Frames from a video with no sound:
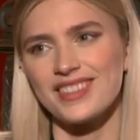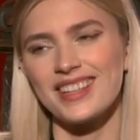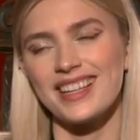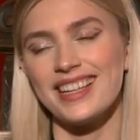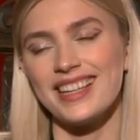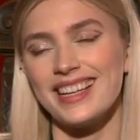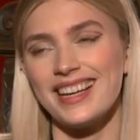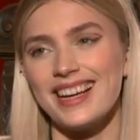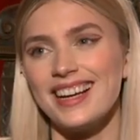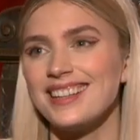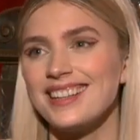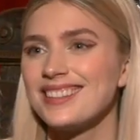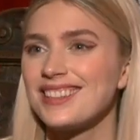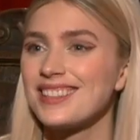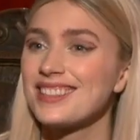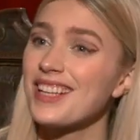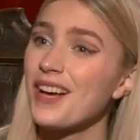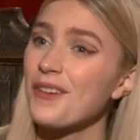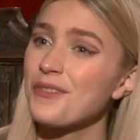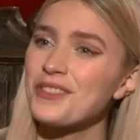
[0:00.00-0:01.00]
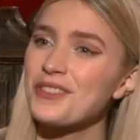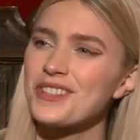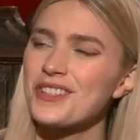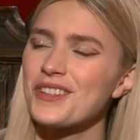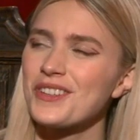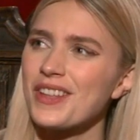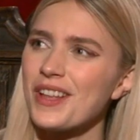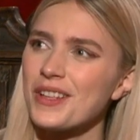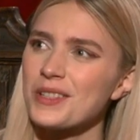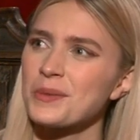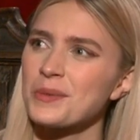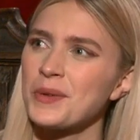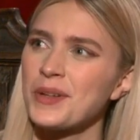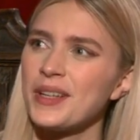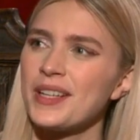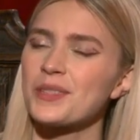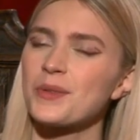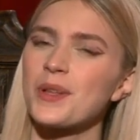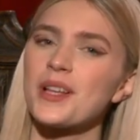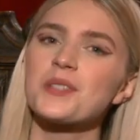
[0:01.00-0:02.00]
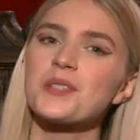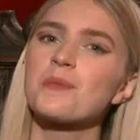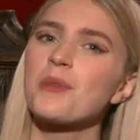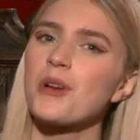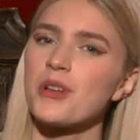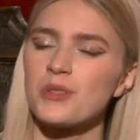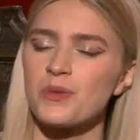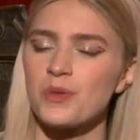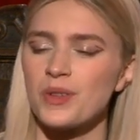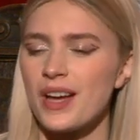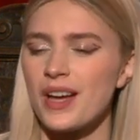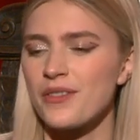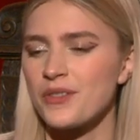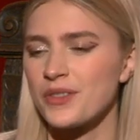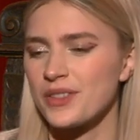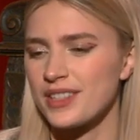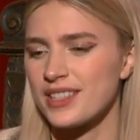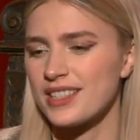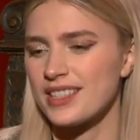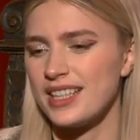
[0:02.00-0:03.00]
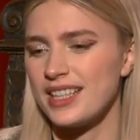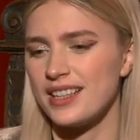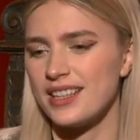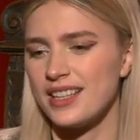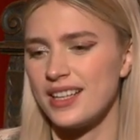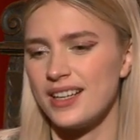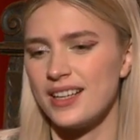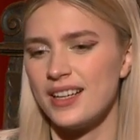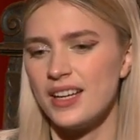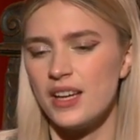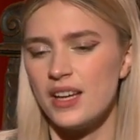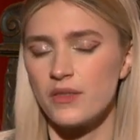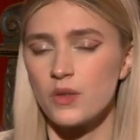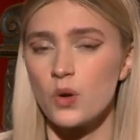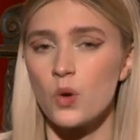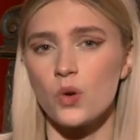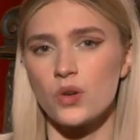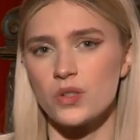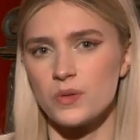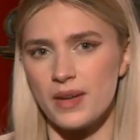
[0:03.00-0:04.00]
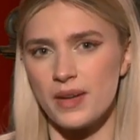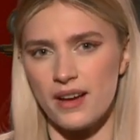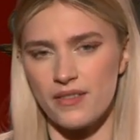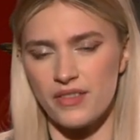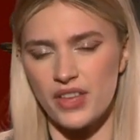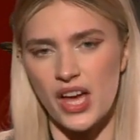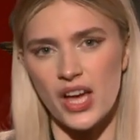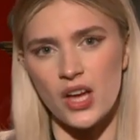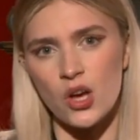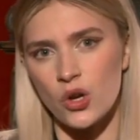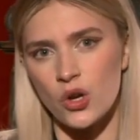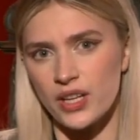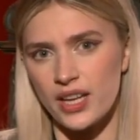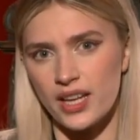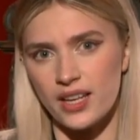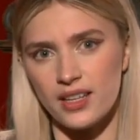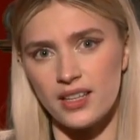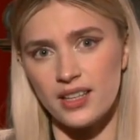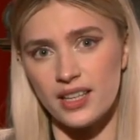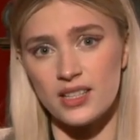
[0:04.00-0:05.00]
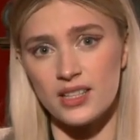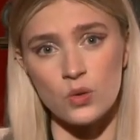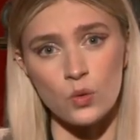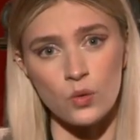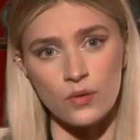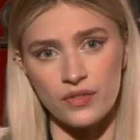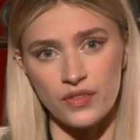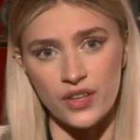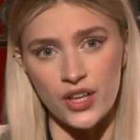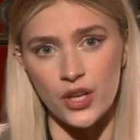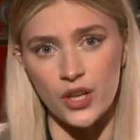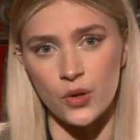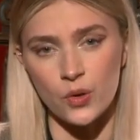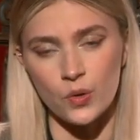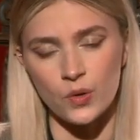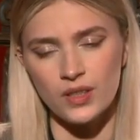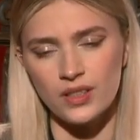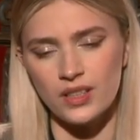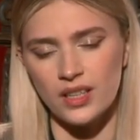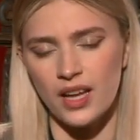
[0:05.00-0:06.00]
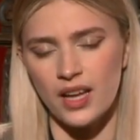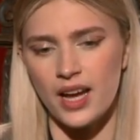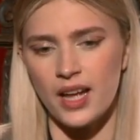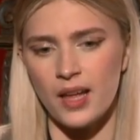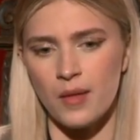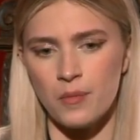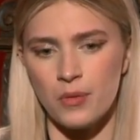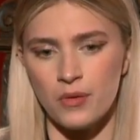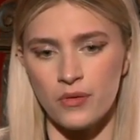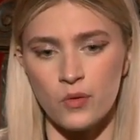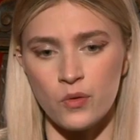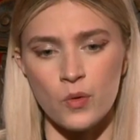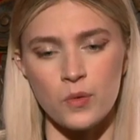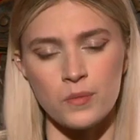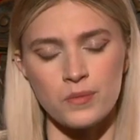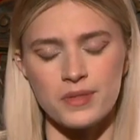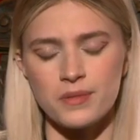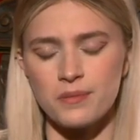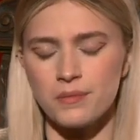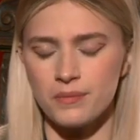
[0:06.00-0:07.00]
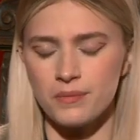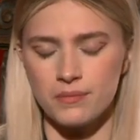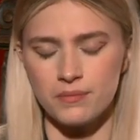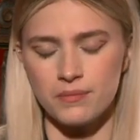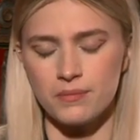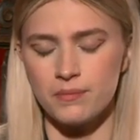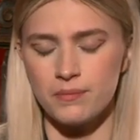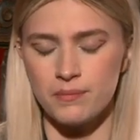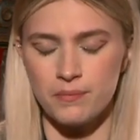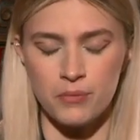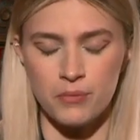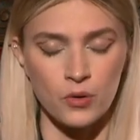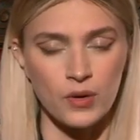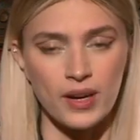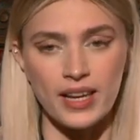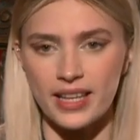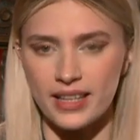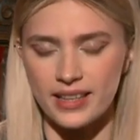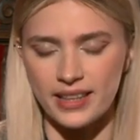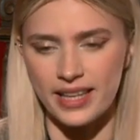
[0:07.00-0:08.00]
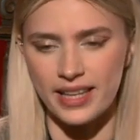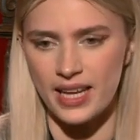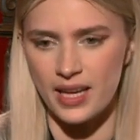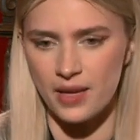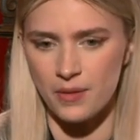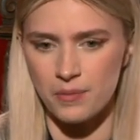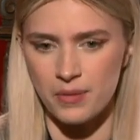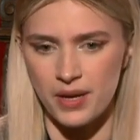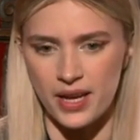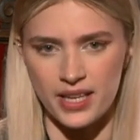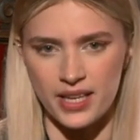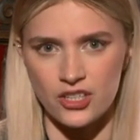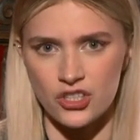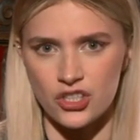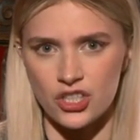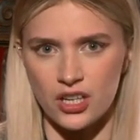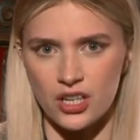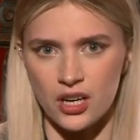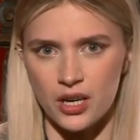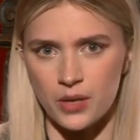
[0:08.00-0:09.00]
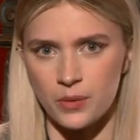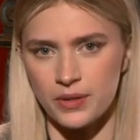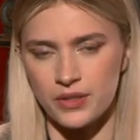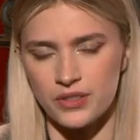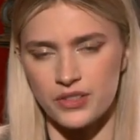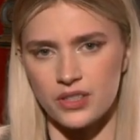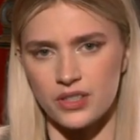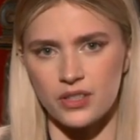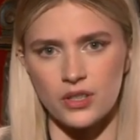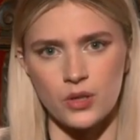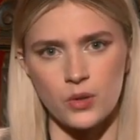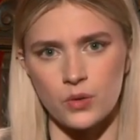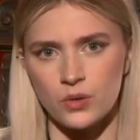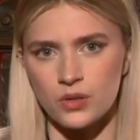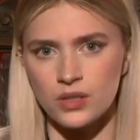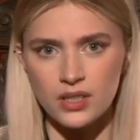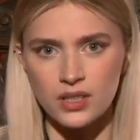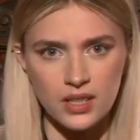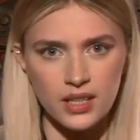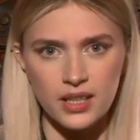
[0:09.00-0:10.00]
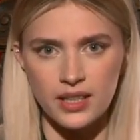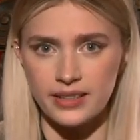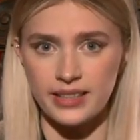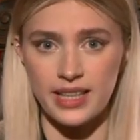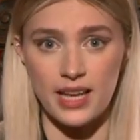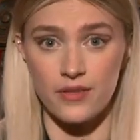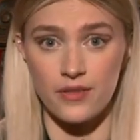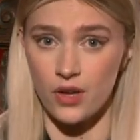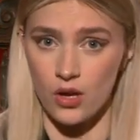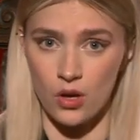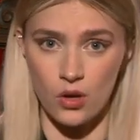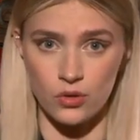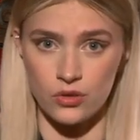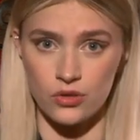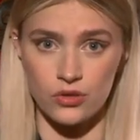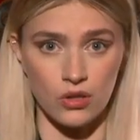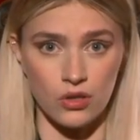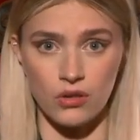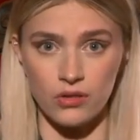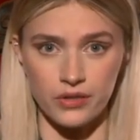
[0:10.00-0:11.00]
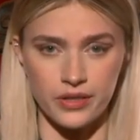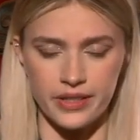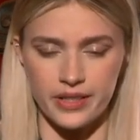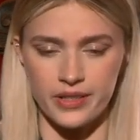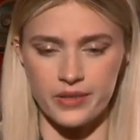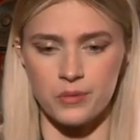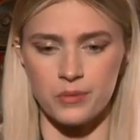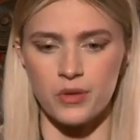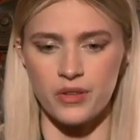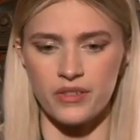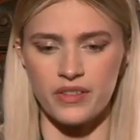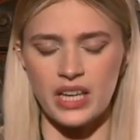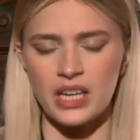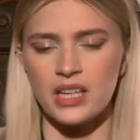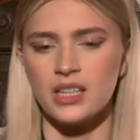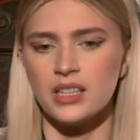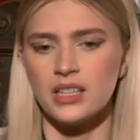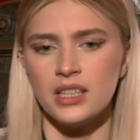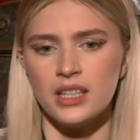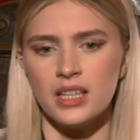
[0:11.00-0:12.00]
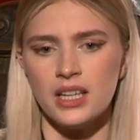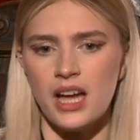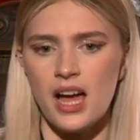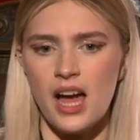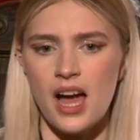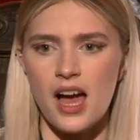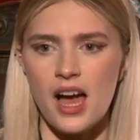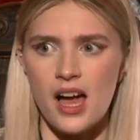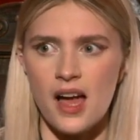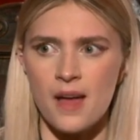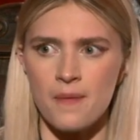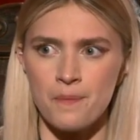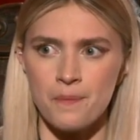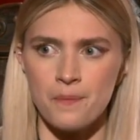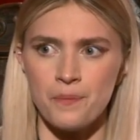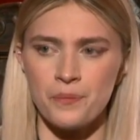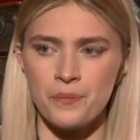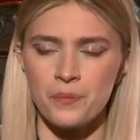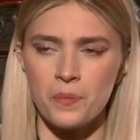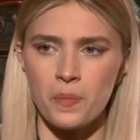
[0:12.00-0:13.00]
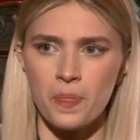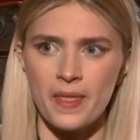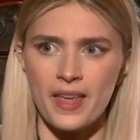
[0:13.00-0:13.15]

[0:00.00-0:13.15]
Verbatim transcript: Yeah, tough to do without spoilers. Well, I suppose we, everyone's seen that. Of course, we have the iconic It's All For You line performed brilliantly by Ishtar Wilson, who gave her whole soul to this movie. Um,